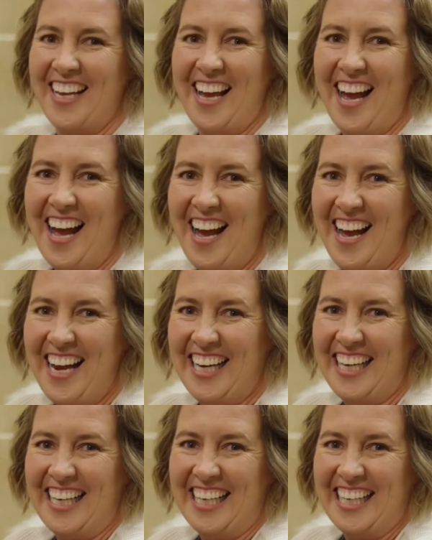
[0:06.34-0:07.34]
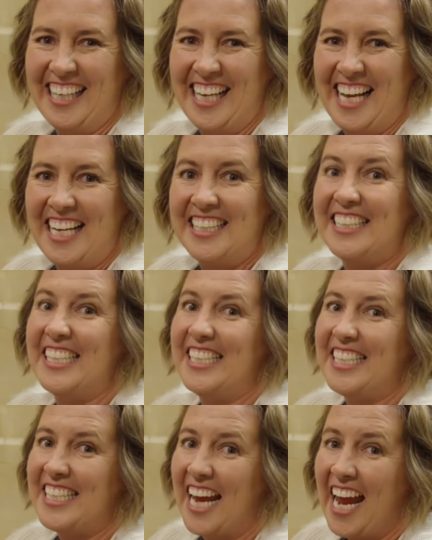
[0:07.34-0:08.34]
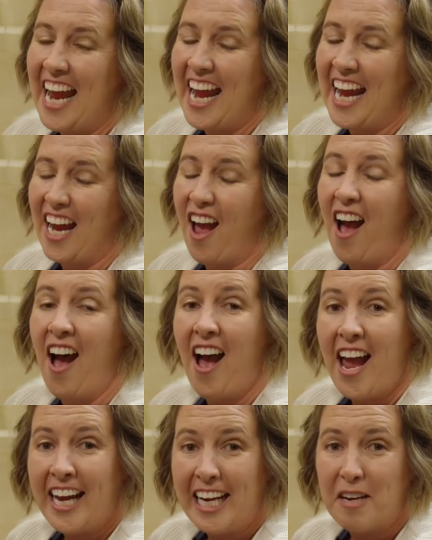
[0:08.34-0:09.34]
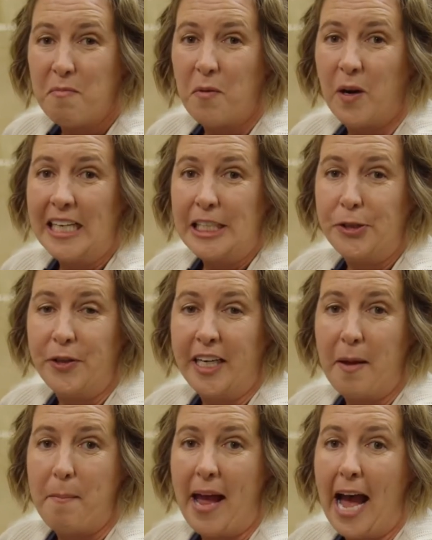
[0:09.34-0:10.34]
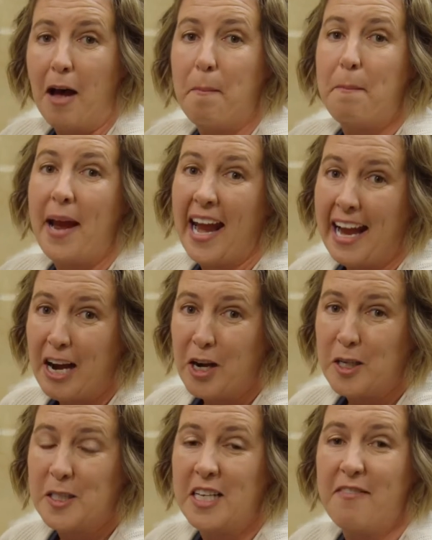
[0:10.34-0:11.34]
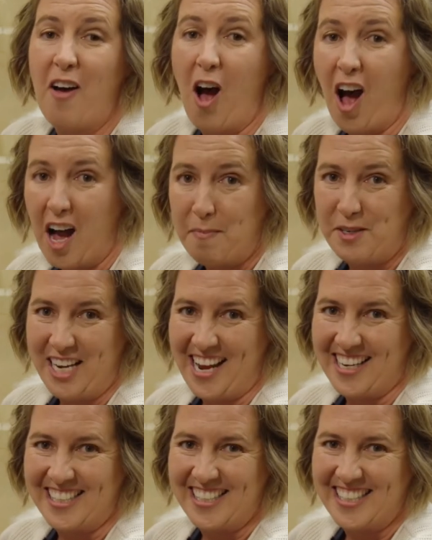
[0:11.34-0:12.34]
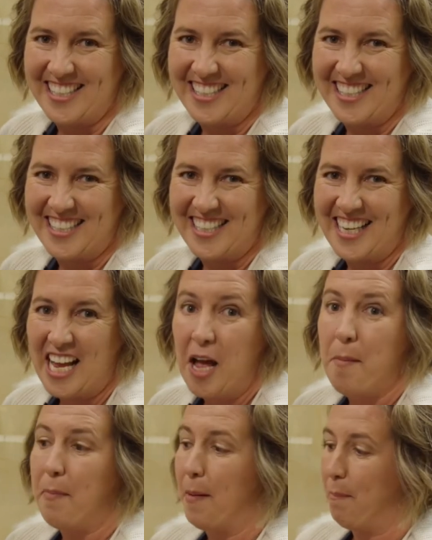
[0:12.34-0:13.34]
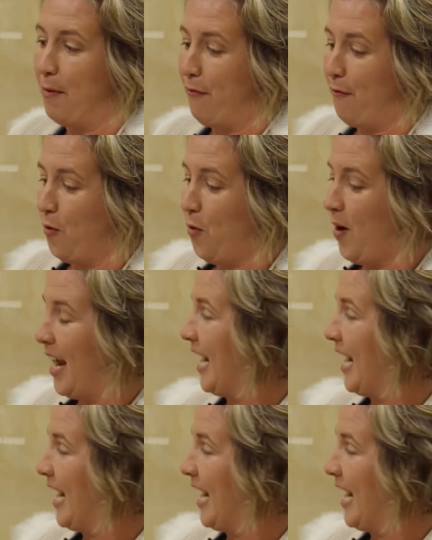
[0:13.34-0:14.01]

Hi! Today, I am wondering about pairs of objects. But before I